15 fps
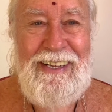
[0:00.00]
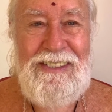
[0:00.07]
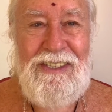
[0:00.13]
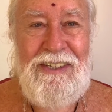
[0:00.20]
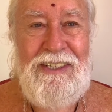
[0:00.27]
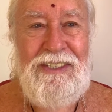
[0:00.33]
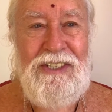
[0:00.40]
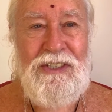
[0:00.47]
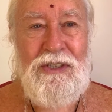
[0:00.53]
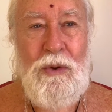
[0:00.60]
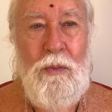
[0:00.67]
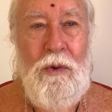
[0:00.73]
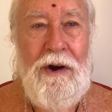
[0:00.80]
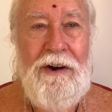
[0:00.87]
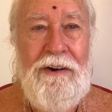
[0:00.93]
So, this is a
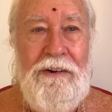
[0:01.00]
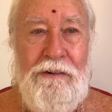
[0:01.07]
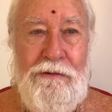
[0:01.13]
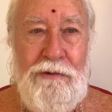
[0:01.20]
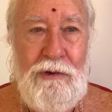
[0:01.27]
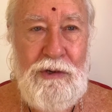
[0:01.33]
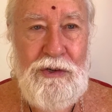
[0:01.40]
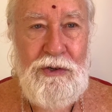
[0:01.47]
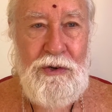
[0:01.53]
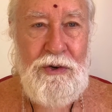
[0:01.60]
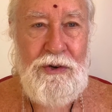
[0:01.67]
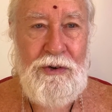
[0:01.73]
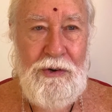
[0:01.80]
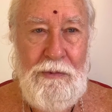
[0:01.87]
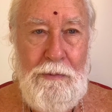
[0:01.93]
wonderful
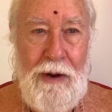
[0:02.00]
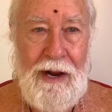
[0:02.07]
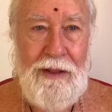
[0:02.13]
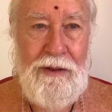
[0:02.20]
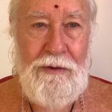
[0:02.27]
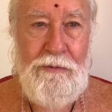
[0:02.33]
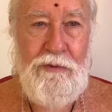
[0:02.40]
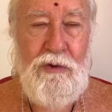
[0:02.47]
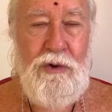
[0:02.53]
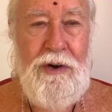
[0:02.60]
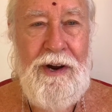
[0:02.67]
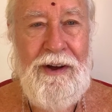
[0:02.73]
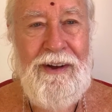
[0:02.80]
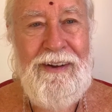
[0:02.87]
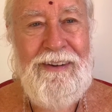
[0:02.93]
sutra by the
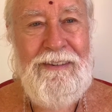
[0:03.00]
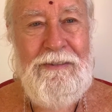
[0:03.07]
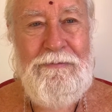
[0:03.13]
Buddha.